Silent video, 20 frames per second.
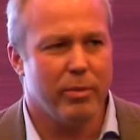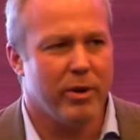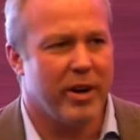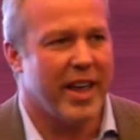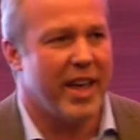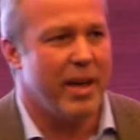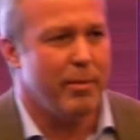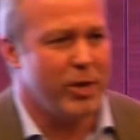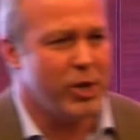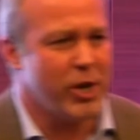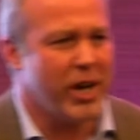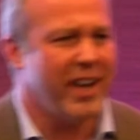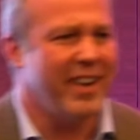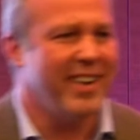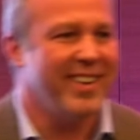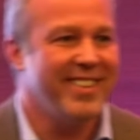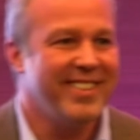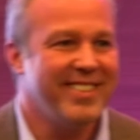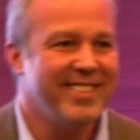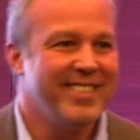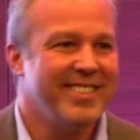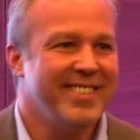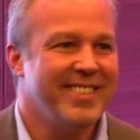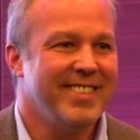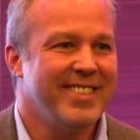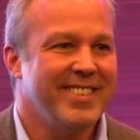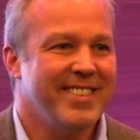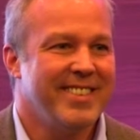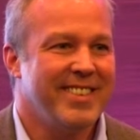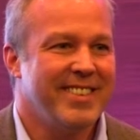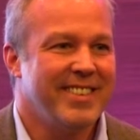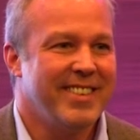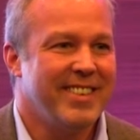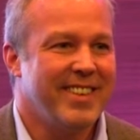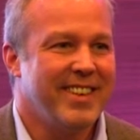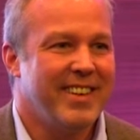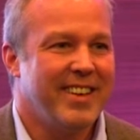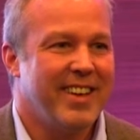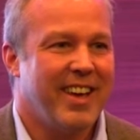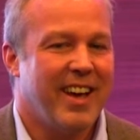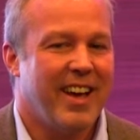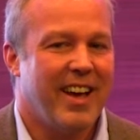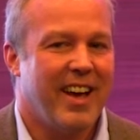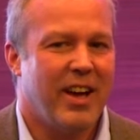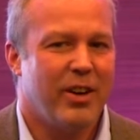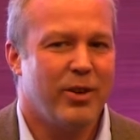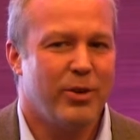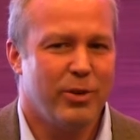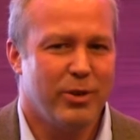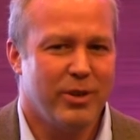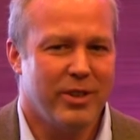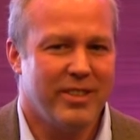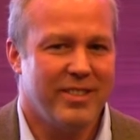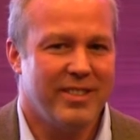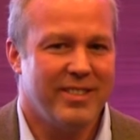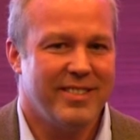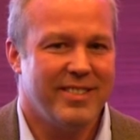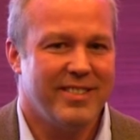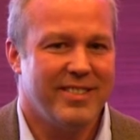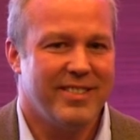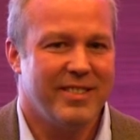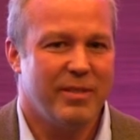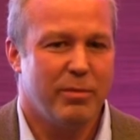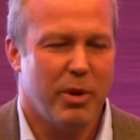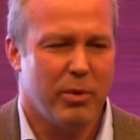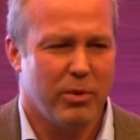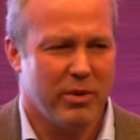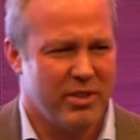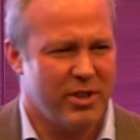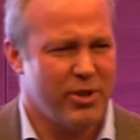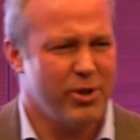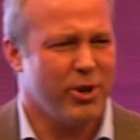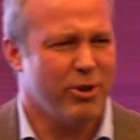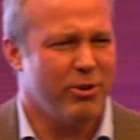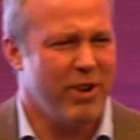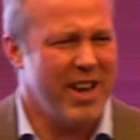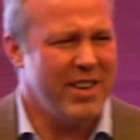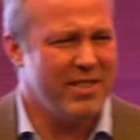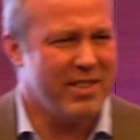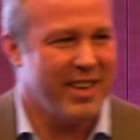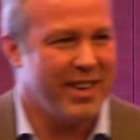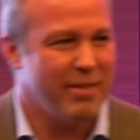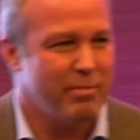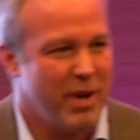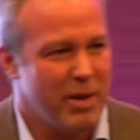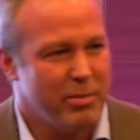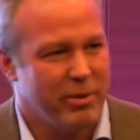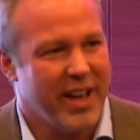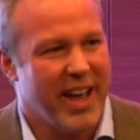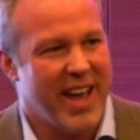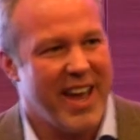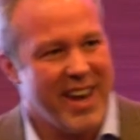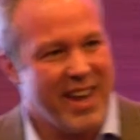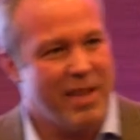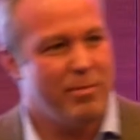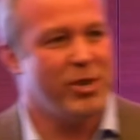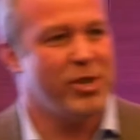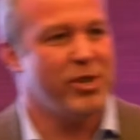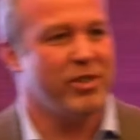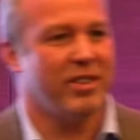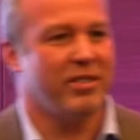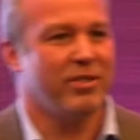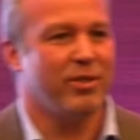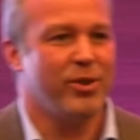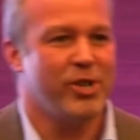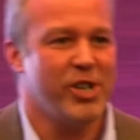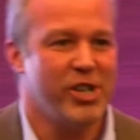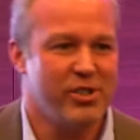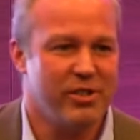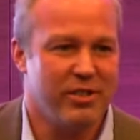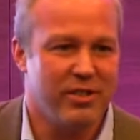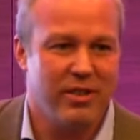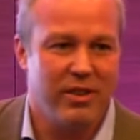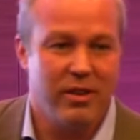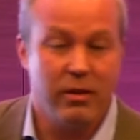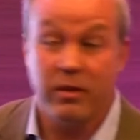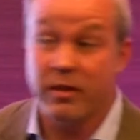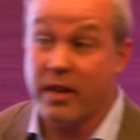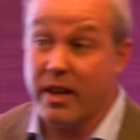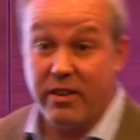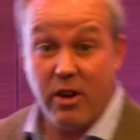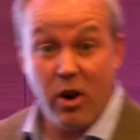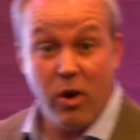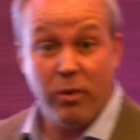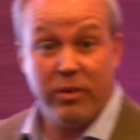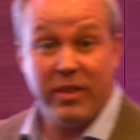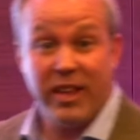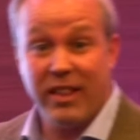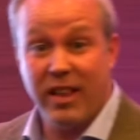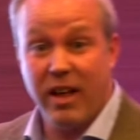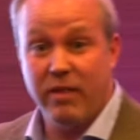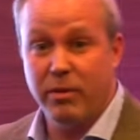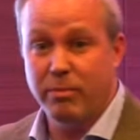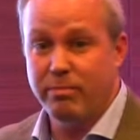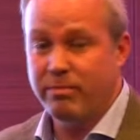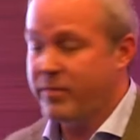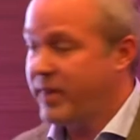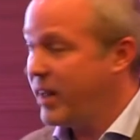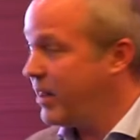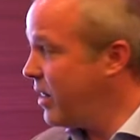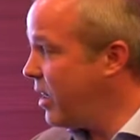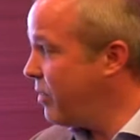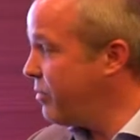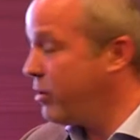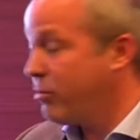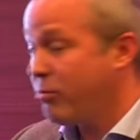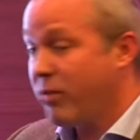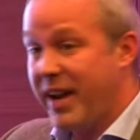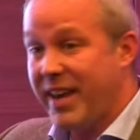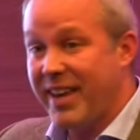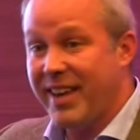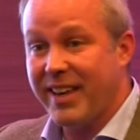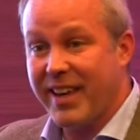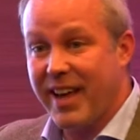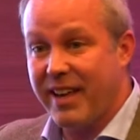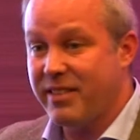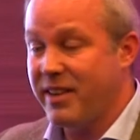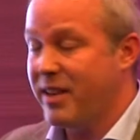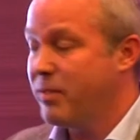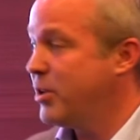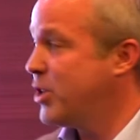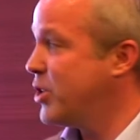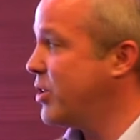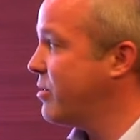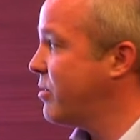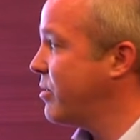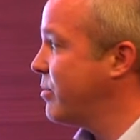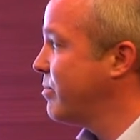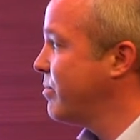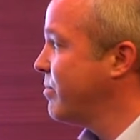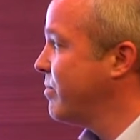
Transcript: to put an image ad on Google, people would have said, you're crazy. People hate images on search engines. They don't. They love them. They love the right kinds of images.